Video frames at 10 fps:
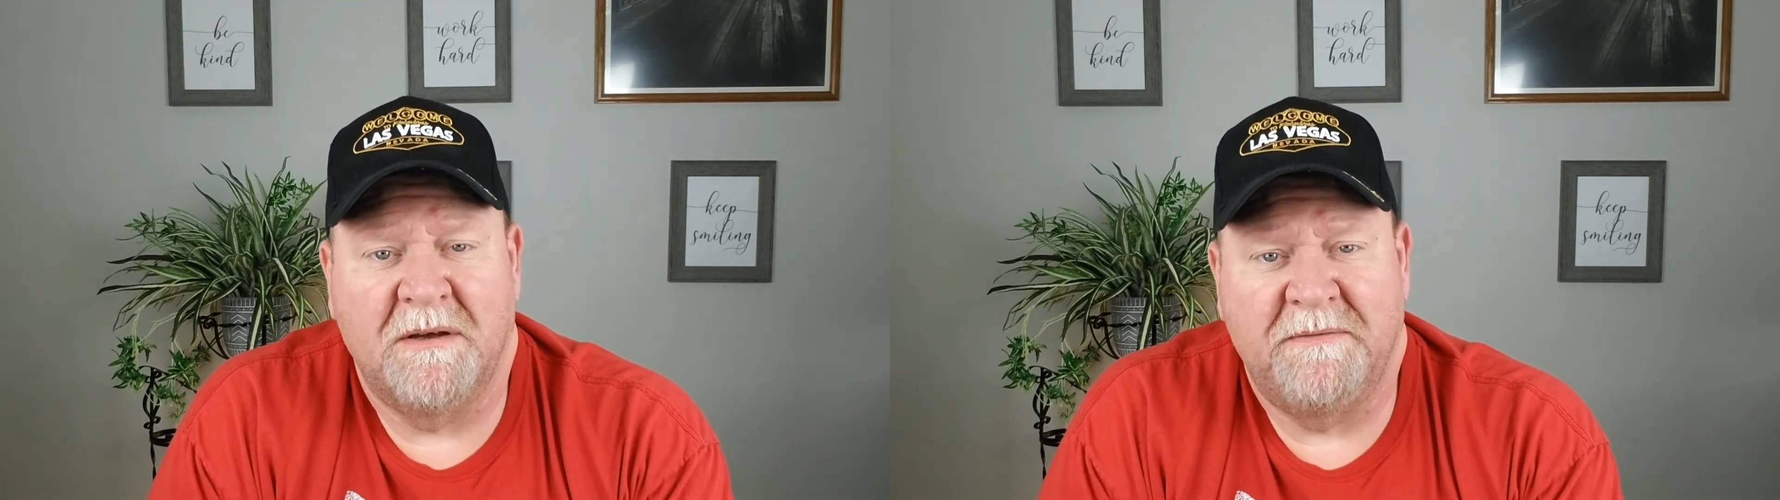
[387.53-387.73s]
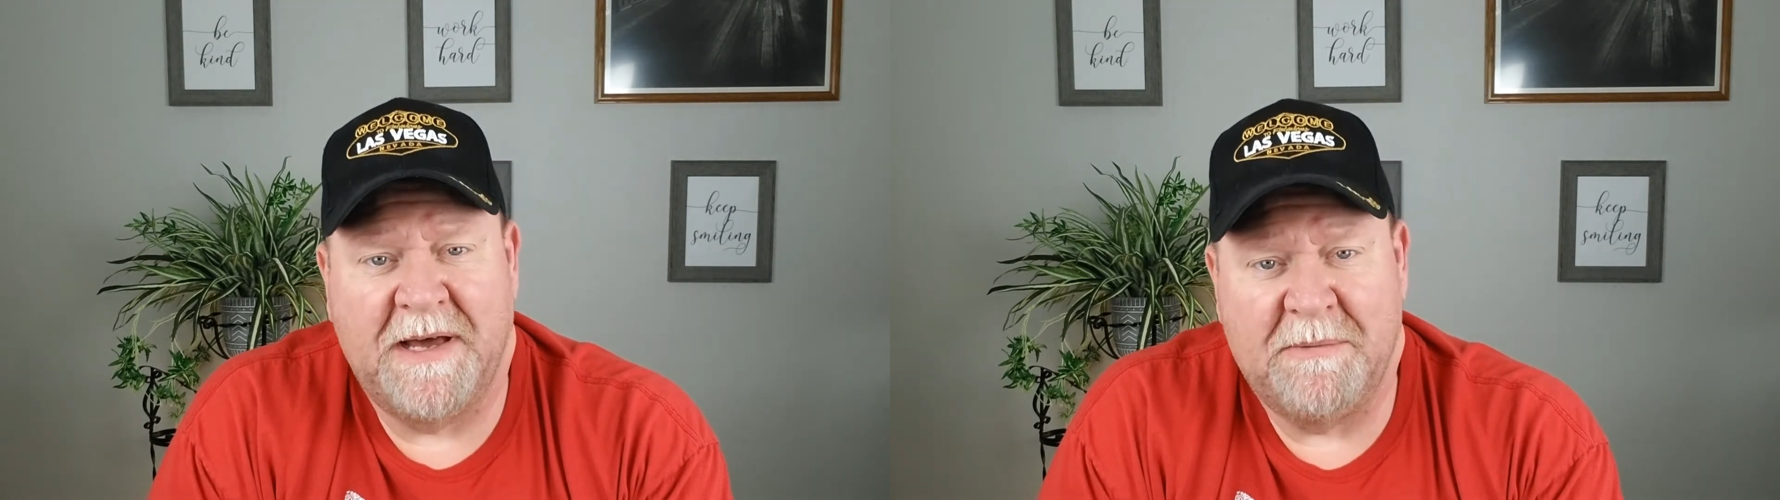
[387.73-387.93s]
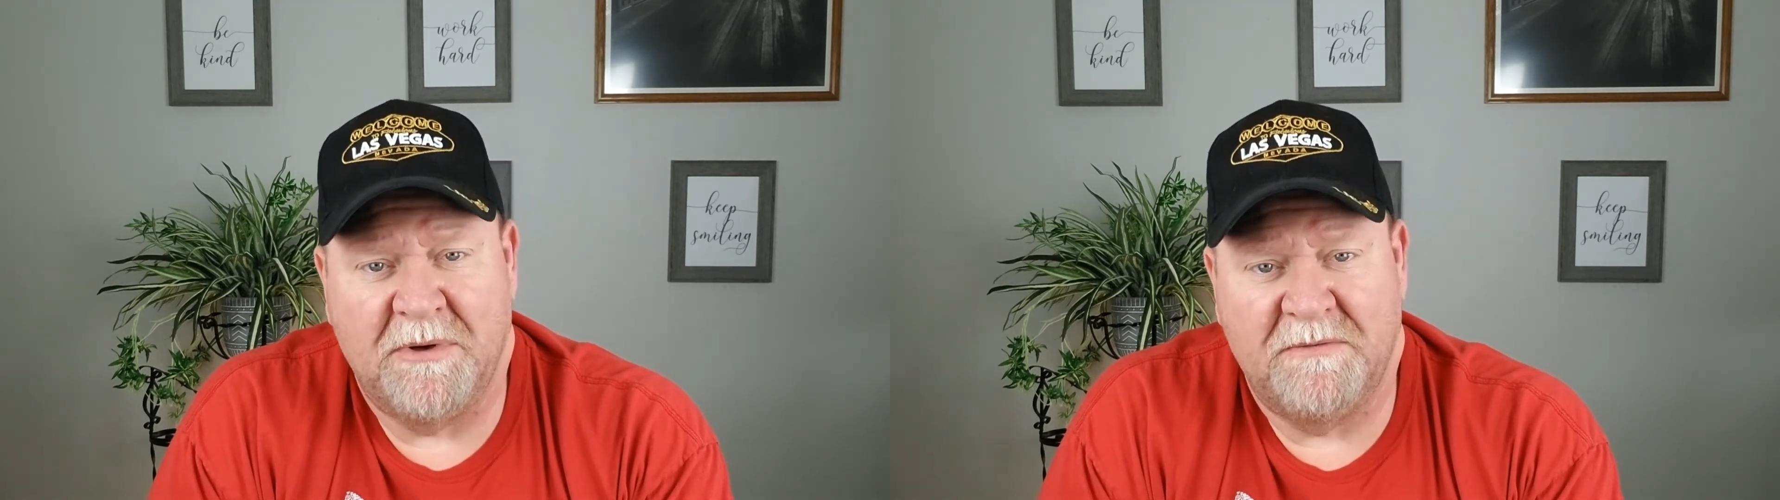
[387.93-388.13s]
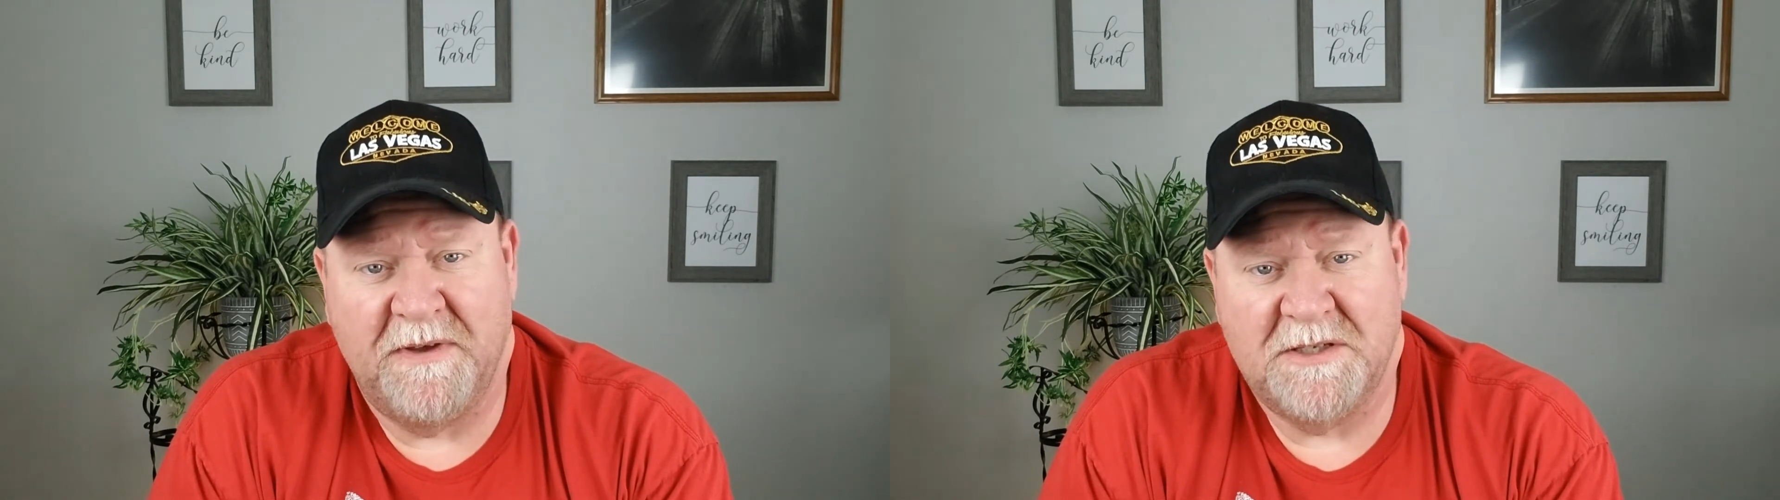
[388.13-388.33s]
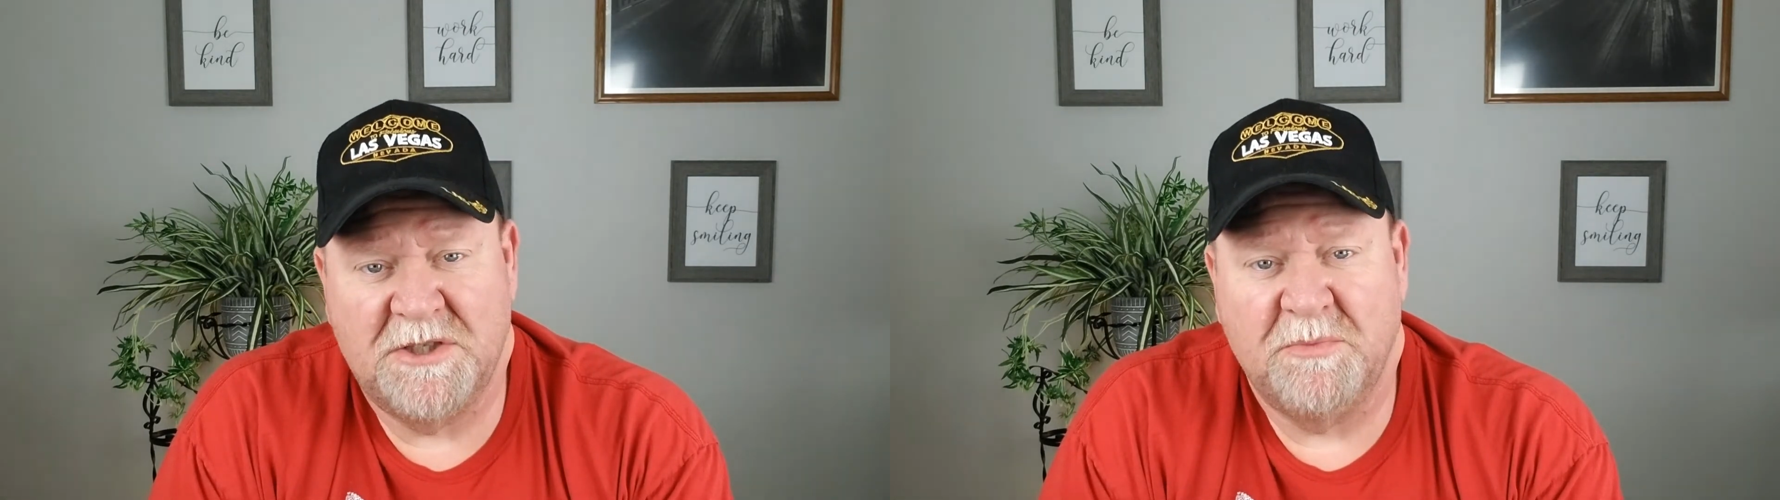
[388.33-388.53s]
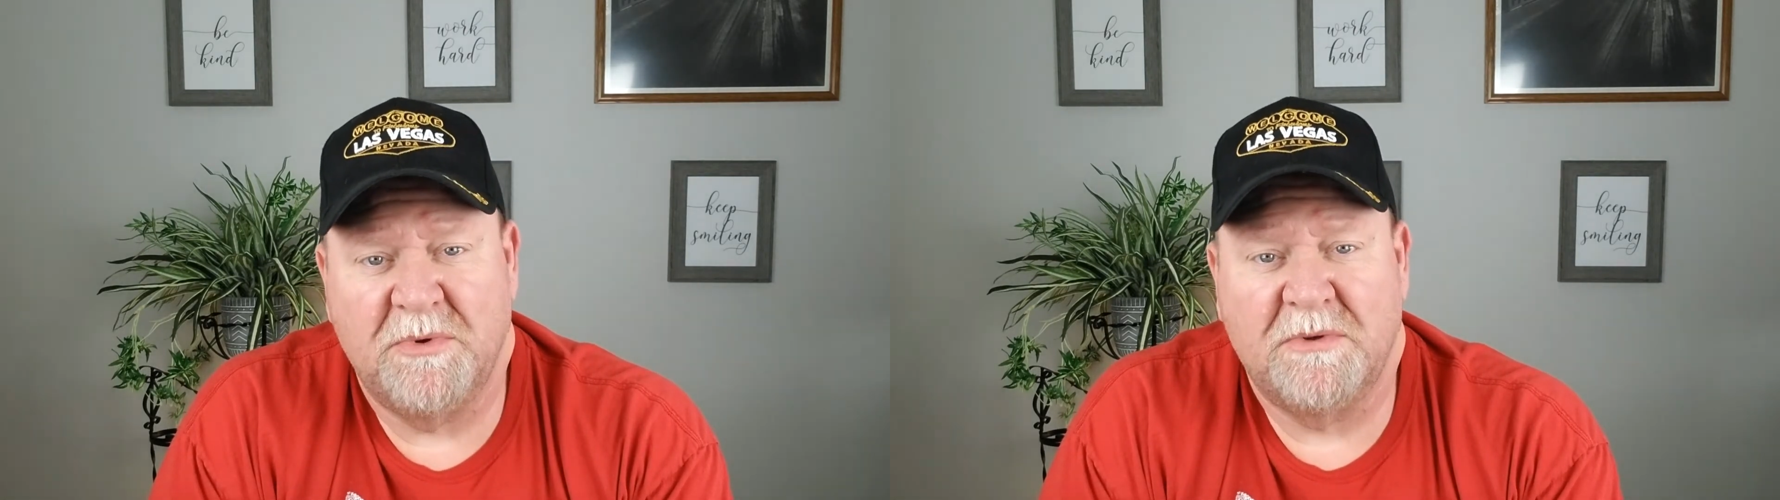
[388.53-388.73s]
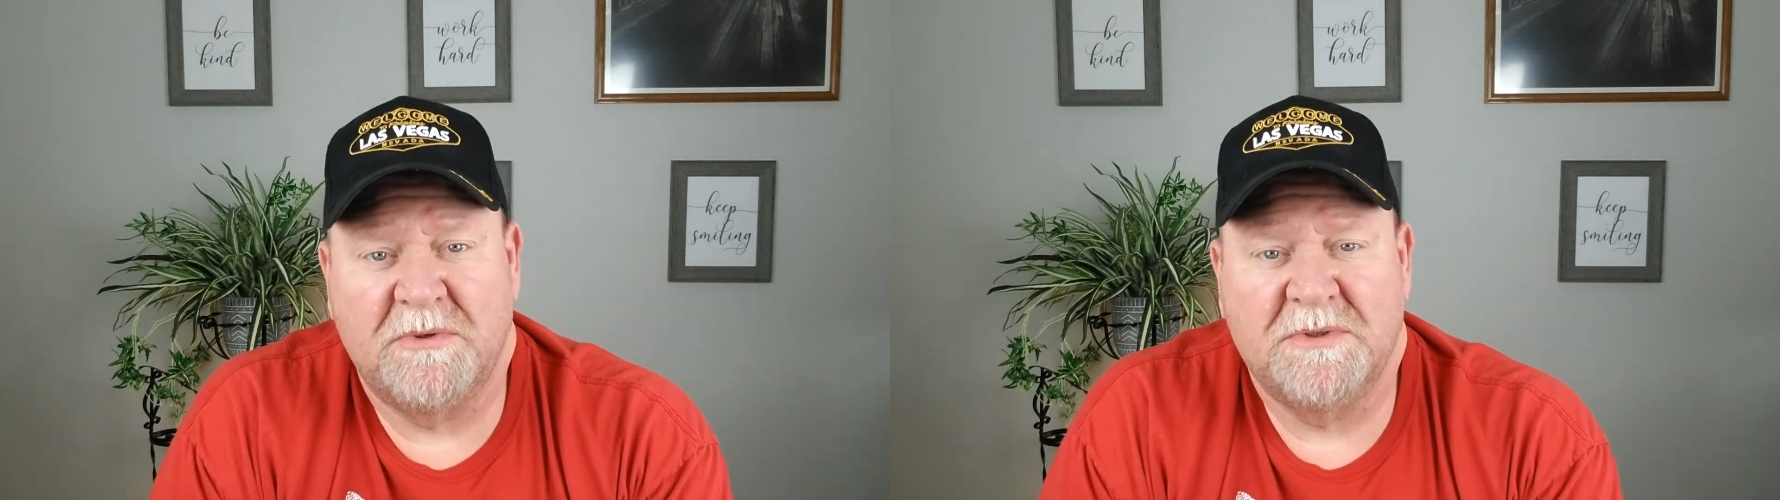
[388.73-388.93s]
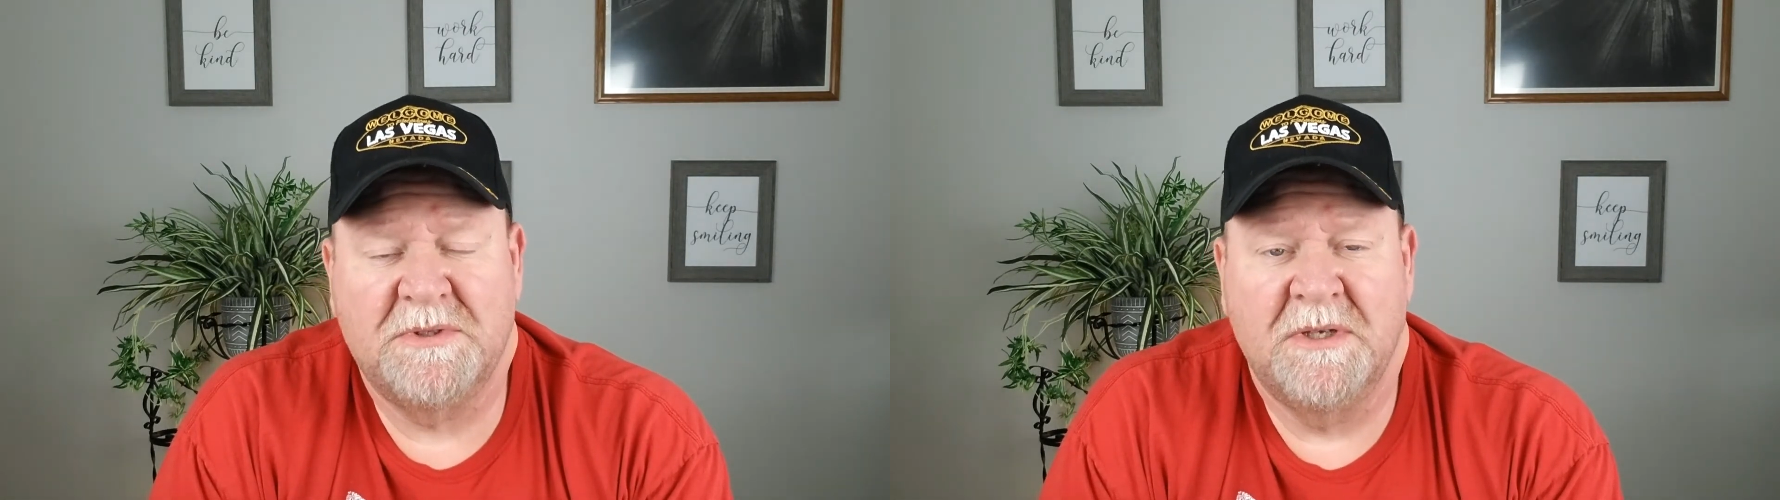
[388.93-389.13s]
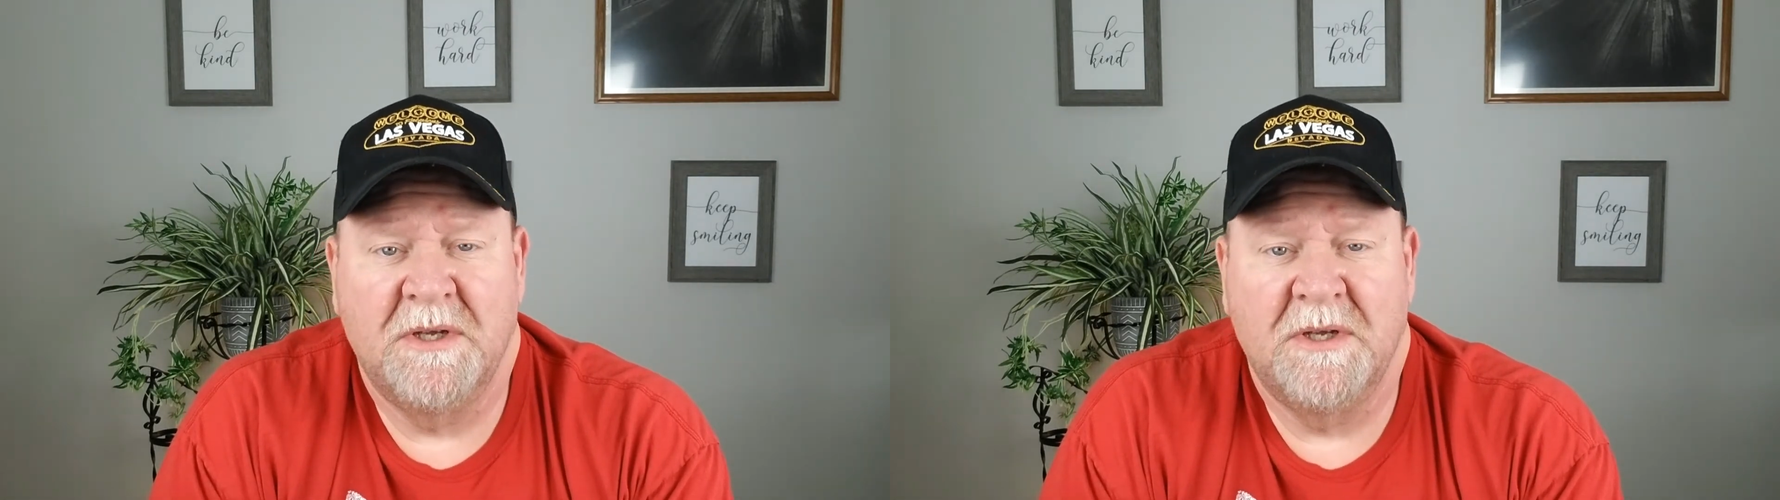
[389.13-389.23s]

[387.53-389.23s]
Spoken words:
fibrous vegetables.